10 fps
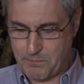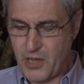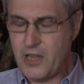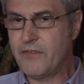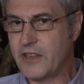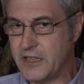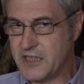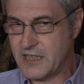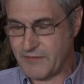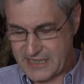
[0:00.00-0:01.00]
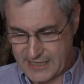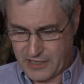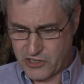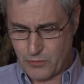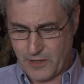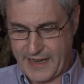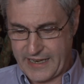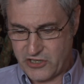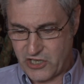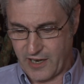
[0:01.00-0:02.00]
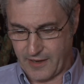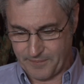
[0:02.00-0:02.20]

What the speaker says: perverts of a sexual nature.